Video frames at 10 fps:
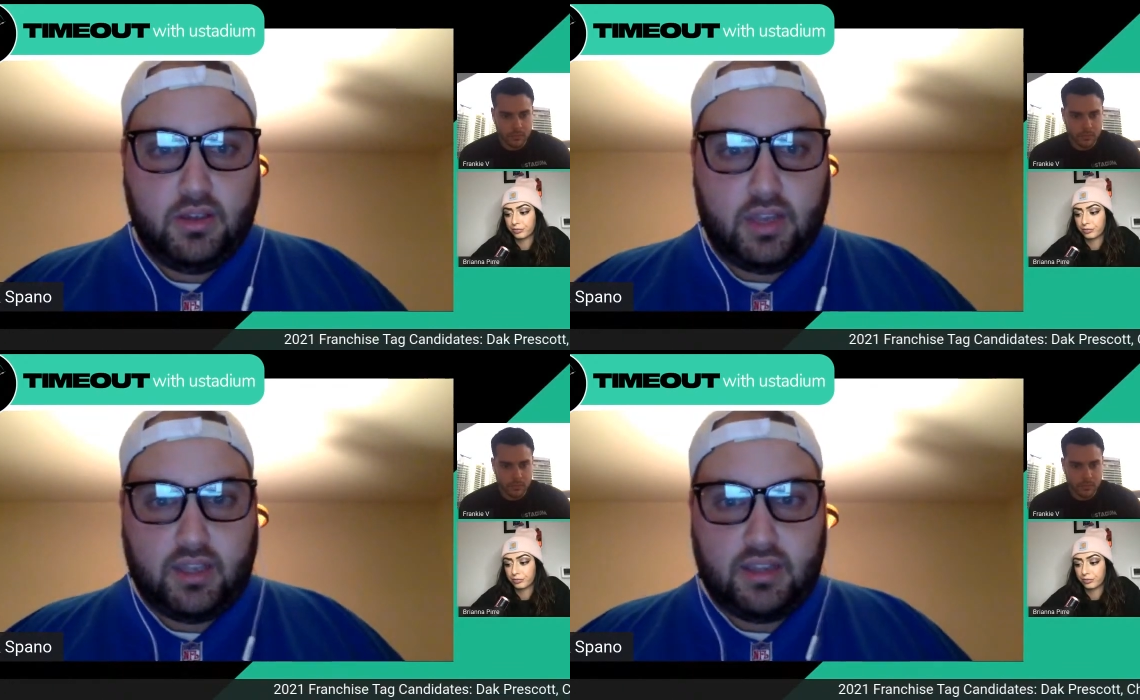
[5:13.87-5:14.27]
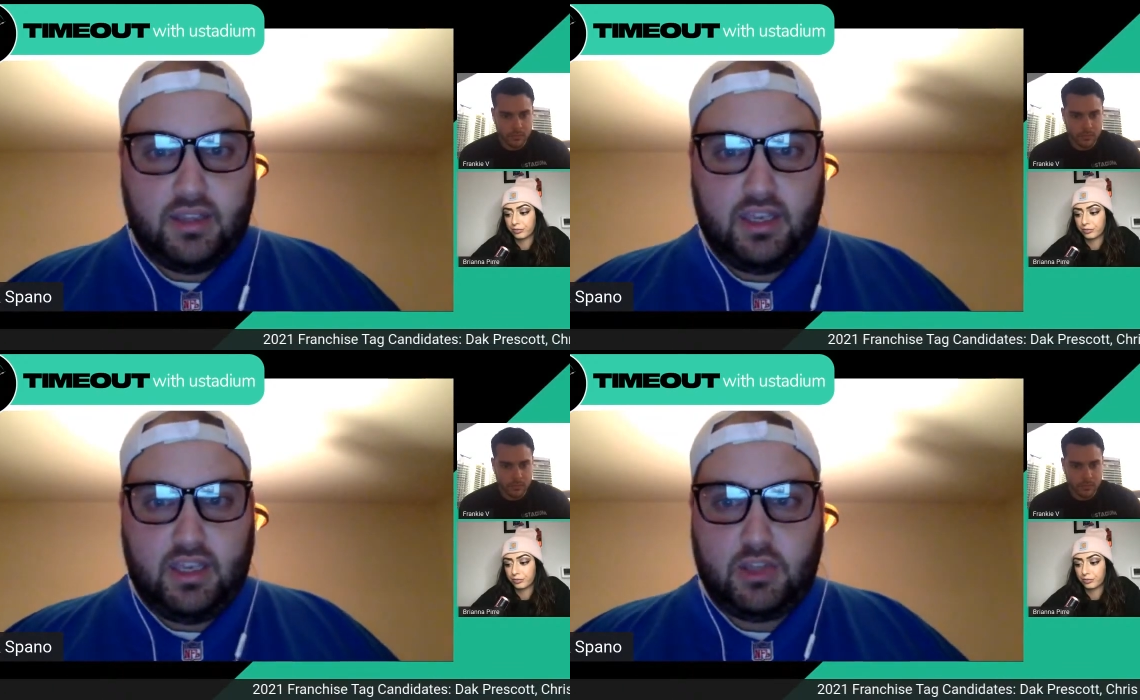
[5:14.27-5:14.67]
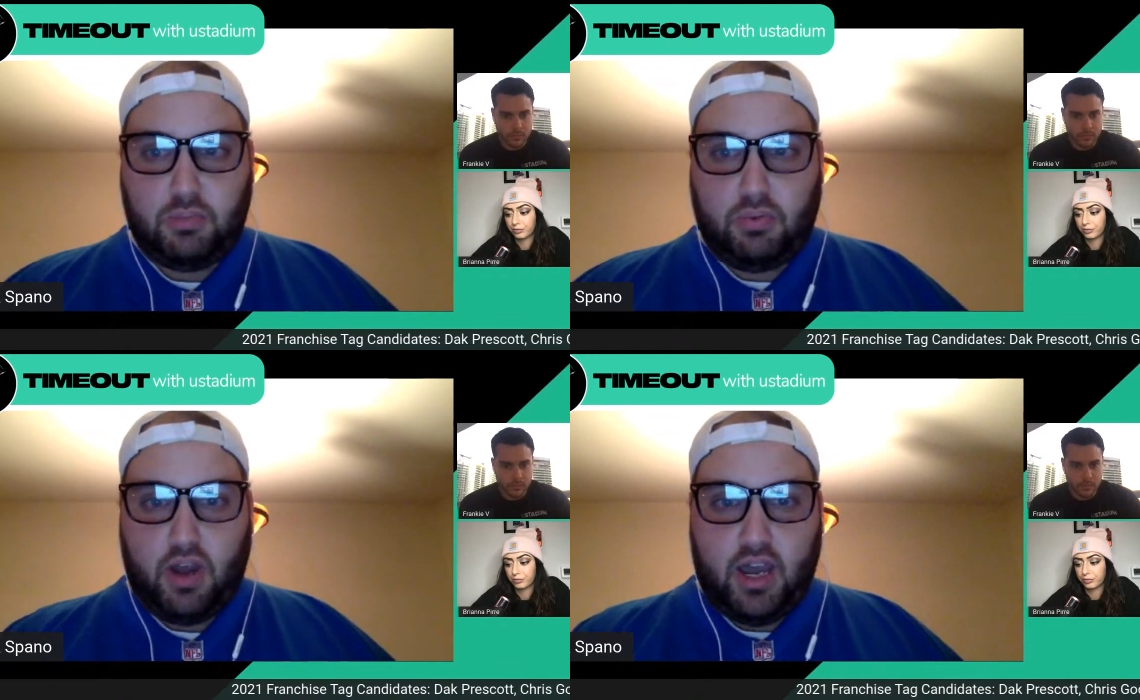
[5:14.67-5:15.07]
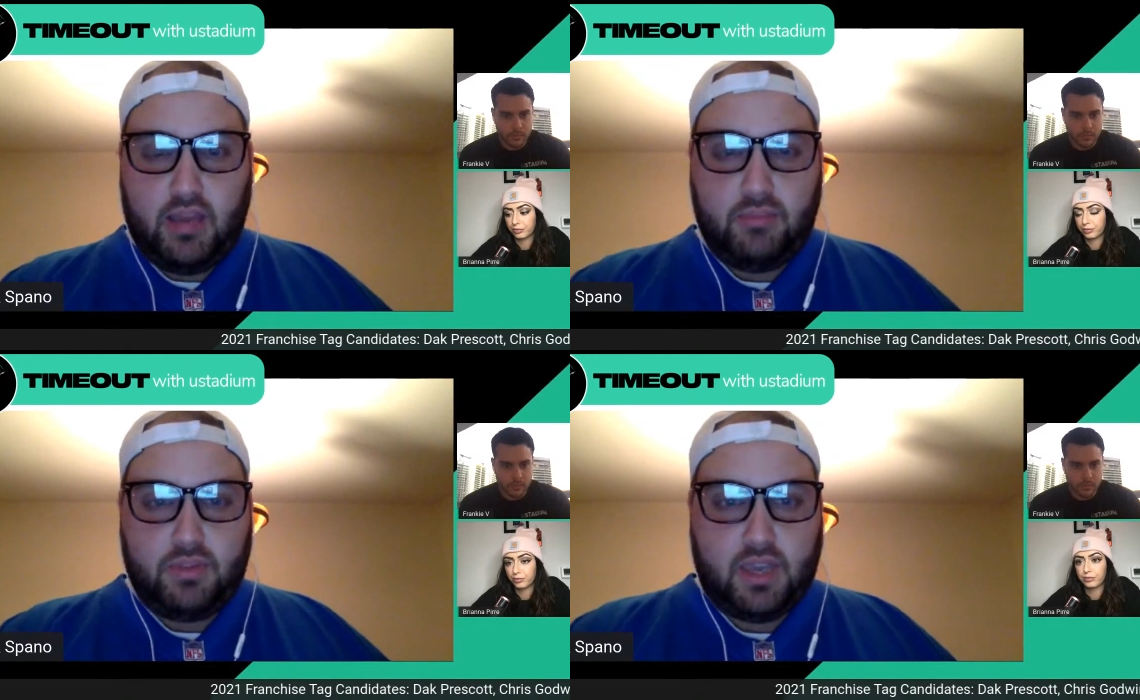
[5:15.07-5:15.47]
Speaker 1: Like his
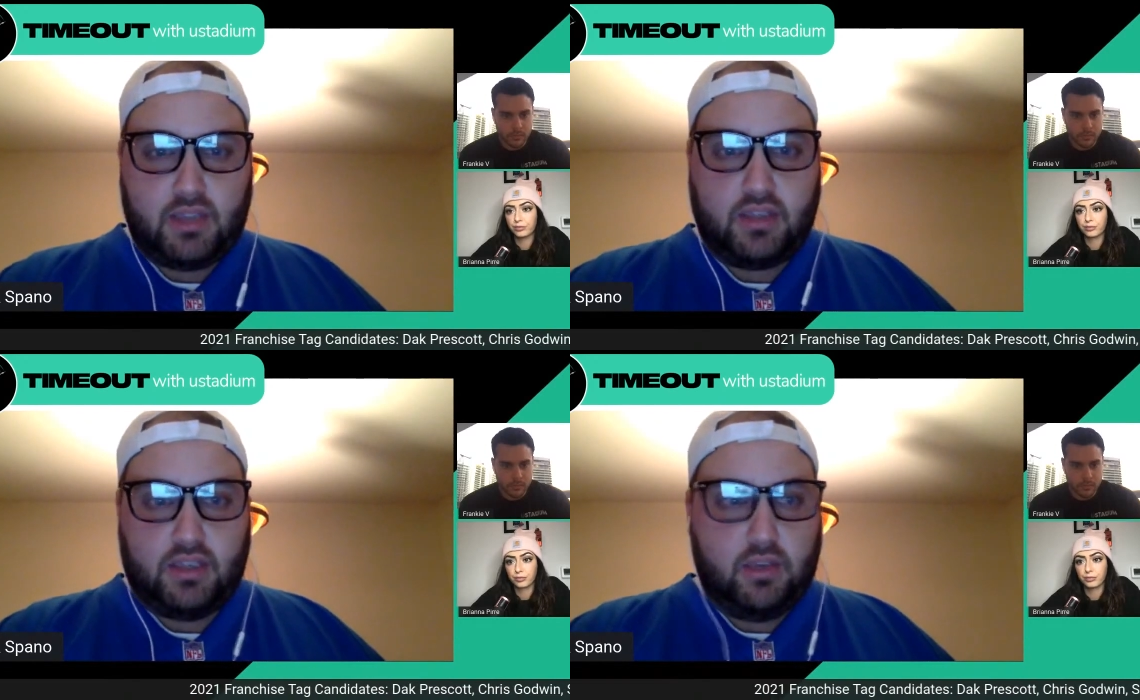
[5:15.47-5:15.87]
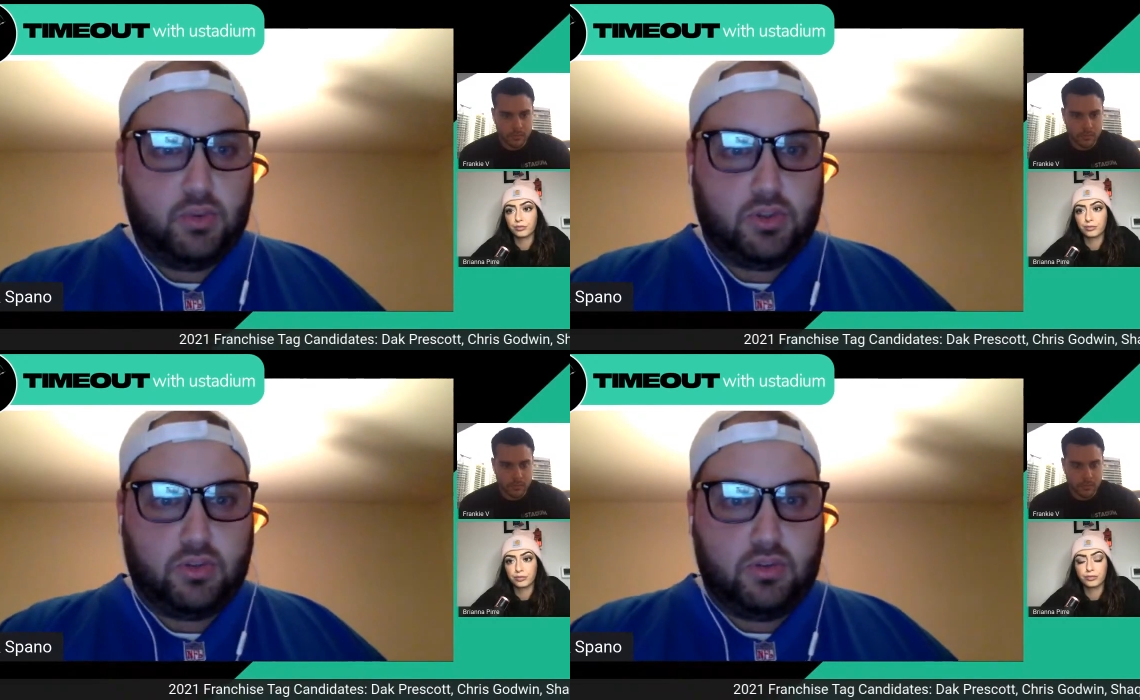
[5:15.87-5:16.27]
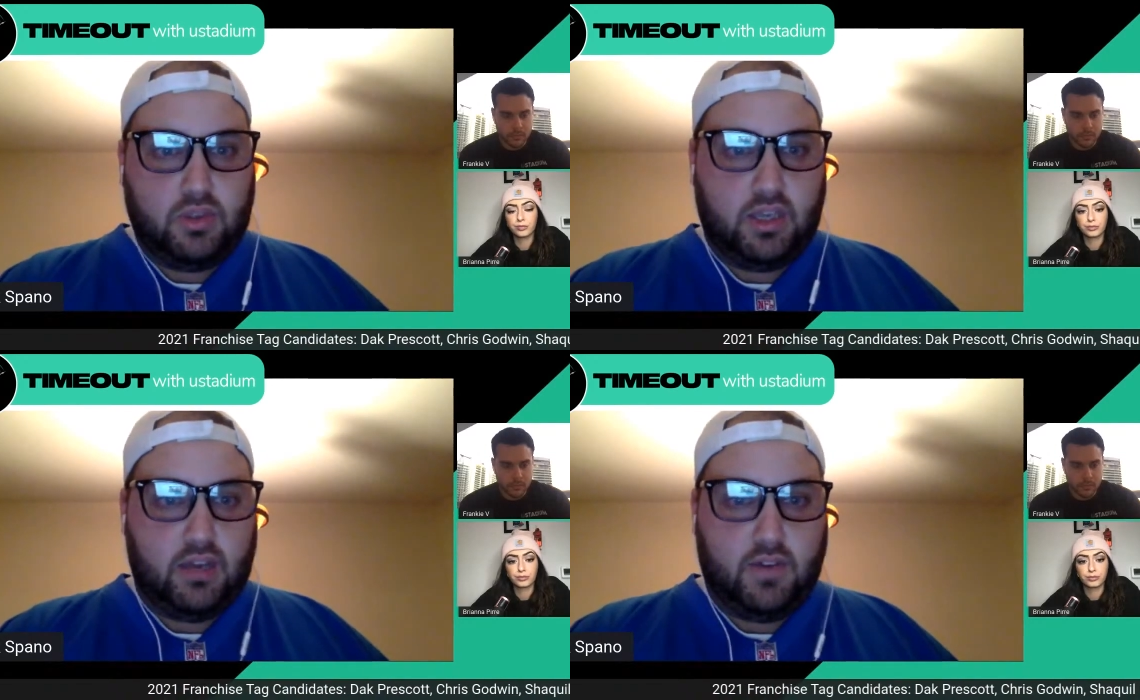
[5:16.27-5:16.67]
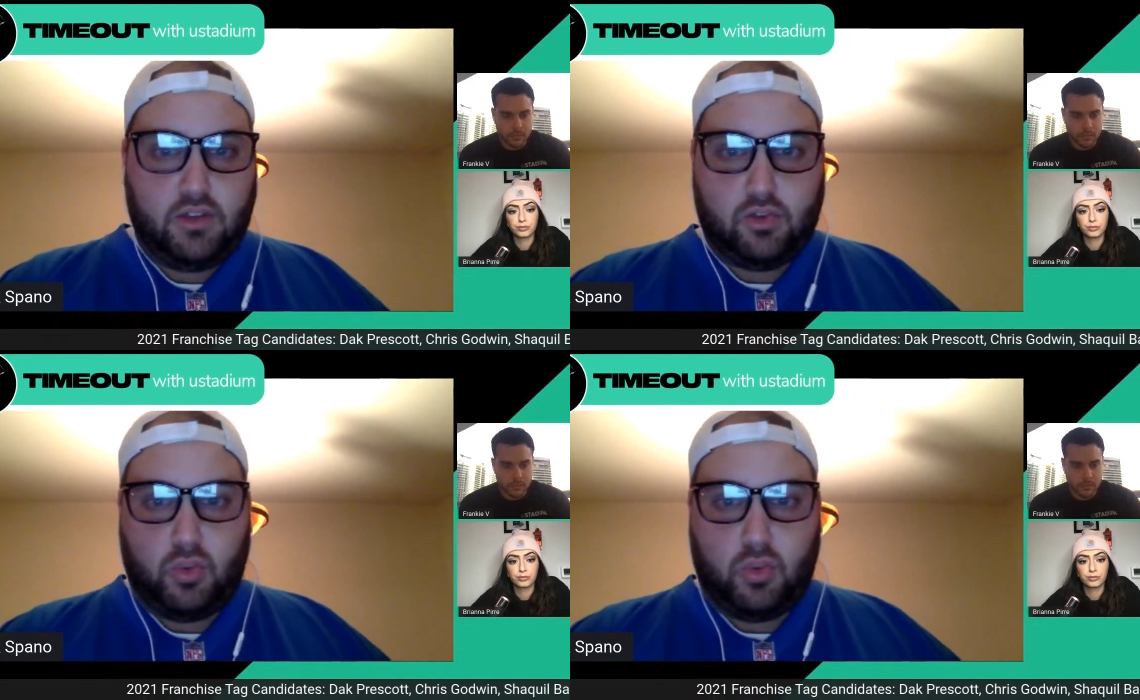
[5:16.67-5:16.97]
prime, technically, was in the NFL is